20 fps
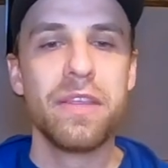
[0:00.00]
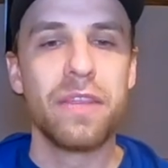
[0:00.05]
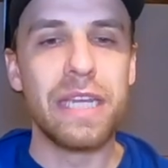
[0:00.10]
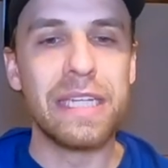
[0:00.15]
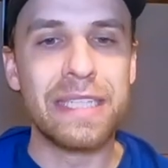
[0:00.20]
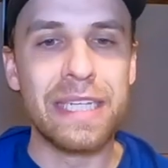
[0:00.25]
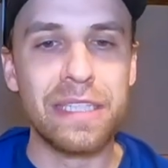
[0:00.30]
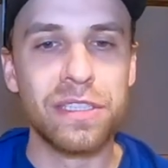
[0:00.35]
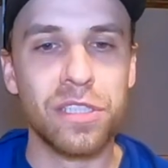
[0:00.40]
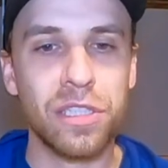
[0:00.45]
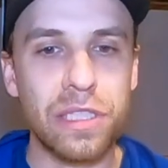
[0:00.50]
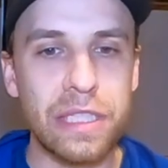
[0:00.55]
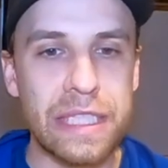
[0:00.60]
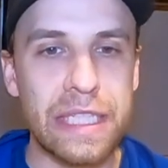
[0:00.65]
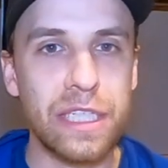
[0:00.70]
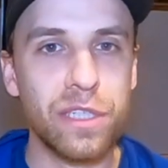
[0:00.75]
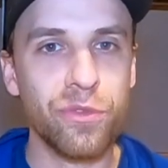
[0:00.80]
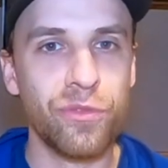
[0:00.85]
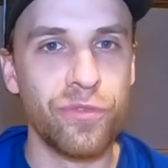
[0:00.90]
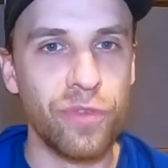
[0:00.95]
they tend to
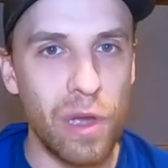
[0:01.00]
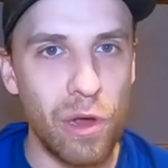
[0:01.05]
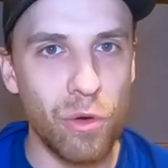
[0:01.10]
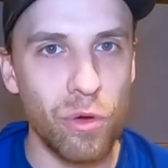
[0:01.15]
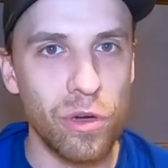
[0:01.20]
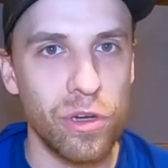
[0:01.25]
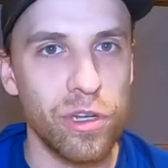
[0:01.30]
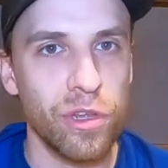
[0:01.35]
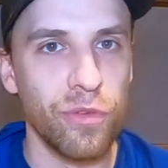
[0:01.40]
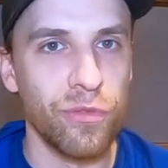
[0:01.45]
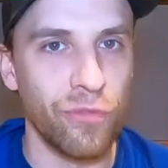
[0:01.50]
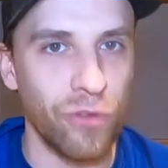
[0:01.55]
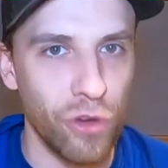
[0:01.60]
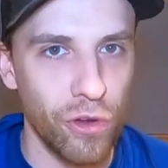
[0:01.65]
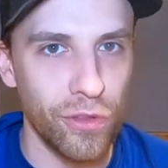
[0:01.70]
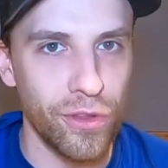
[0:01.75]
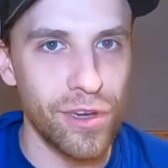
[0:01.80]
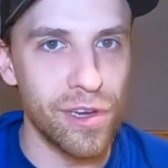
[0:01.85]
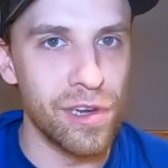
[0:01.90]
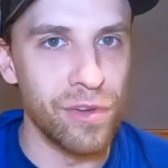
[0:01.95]
lean forward
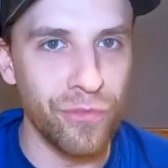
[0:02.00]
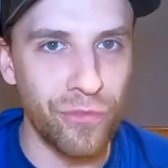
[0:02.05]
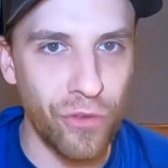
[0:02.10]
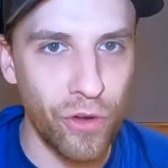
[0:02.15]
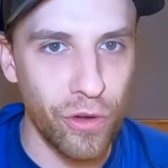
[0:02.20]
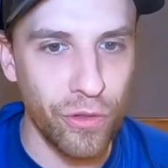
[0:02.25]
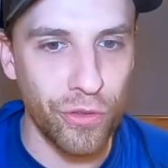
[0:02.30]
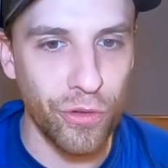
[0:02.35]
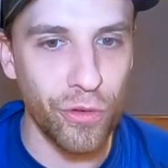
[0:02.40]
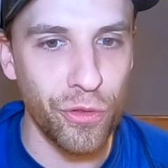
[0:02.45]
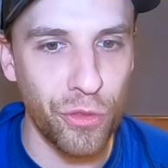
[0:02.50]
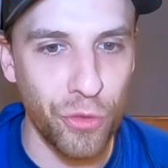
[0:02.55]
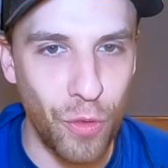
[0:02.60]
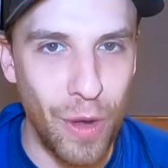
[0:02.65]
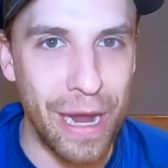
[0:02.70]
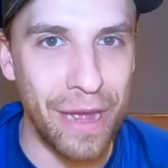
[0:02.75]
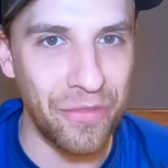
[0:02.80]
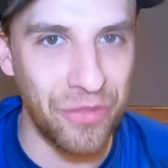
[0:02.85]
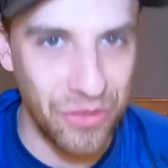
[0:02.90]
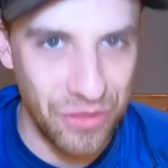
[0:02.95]
further and further
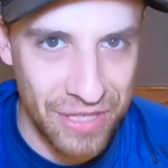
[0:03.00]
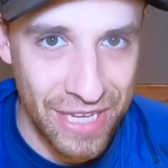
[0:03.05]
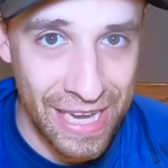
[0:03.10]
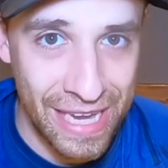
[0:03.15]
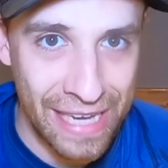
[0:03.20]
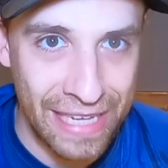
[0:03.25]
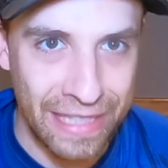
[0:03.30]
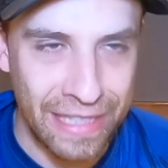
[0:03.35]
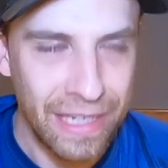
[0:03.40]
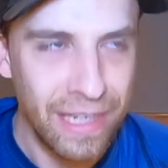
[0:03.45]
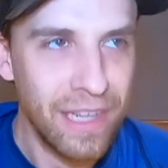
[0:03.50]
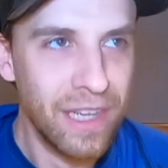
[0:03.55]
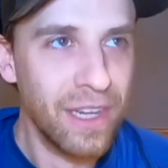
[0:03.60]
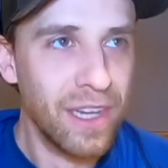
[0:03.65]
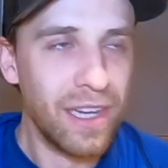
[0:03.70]
throughout the day.